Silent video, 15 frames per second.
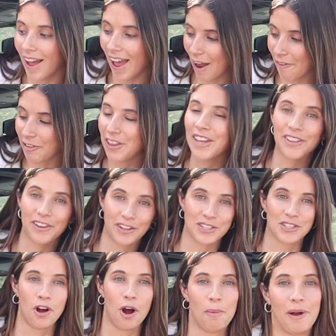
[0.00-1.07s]
everything there is
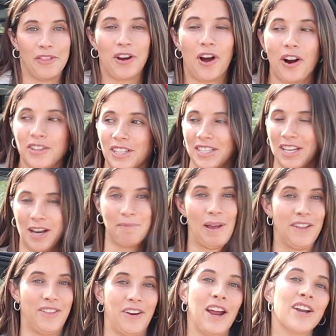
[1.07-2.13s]
to know about the car seat setup
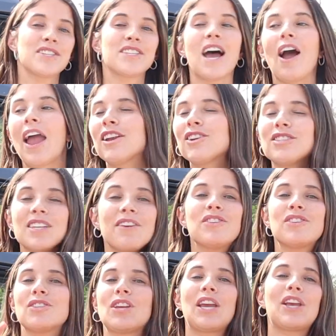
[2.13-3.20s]
back there, and just if
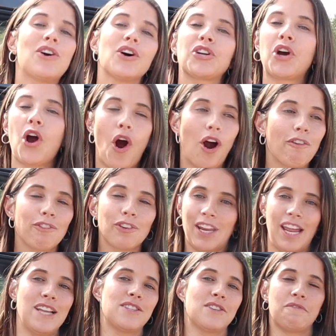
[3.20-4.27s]
this is a good car for
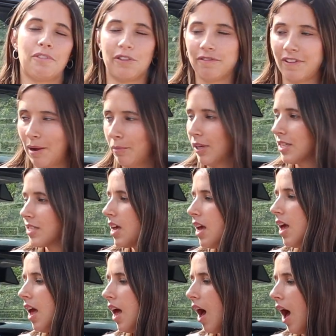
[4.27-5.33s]
kids and for families.
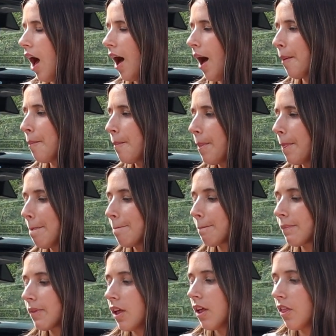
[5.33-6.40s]

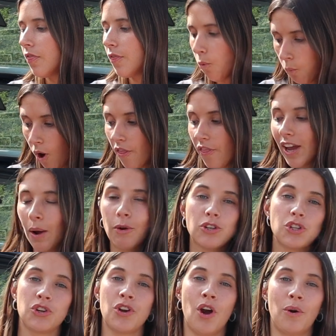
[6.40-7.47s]
The one thing I want
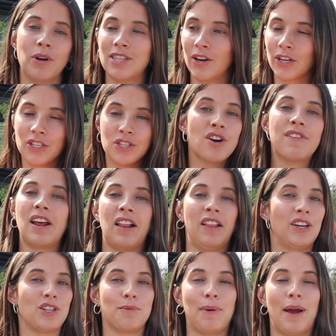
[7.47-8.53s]
you to know is there is no
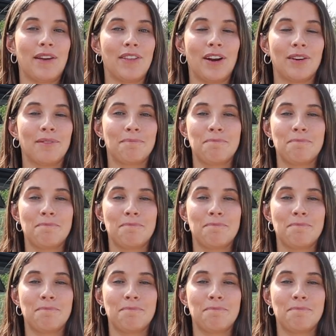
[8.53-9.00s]
ventilation back there.